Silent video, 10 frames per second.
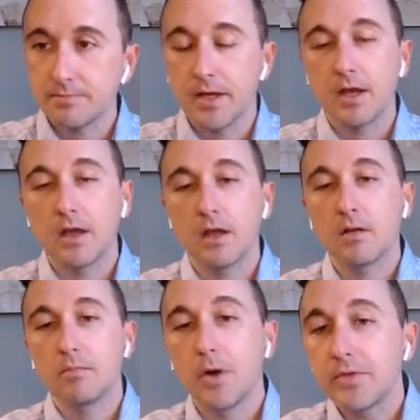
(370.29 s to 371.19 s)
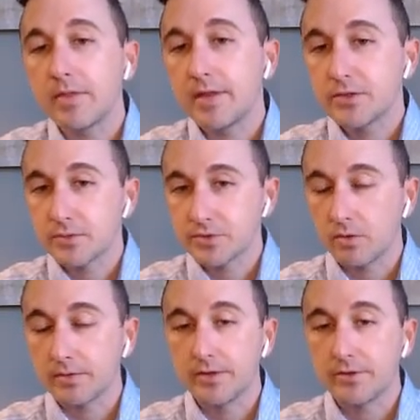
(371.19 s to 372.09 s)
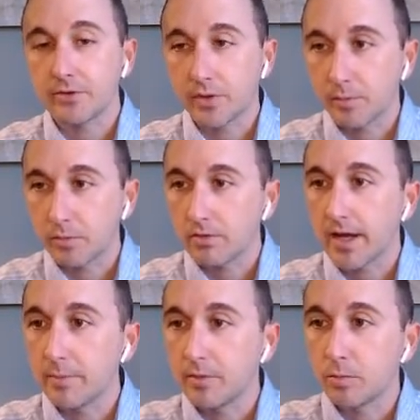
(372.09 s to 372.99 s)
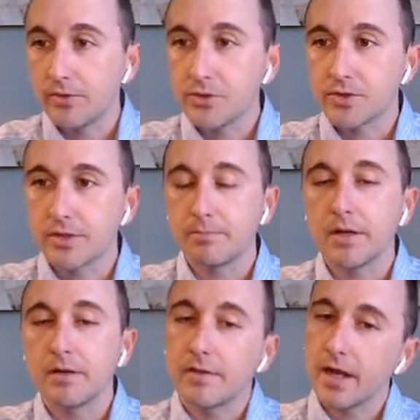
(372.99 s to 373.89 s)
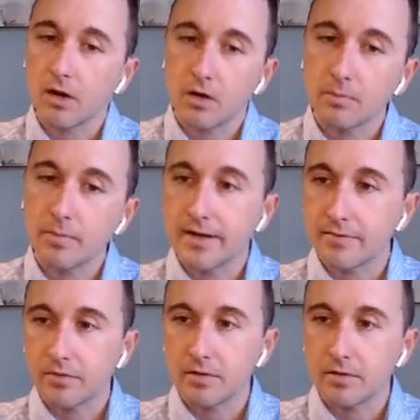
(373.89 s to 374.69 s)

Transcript: and both of these result in cerebral hypoperfusion, but they occur by different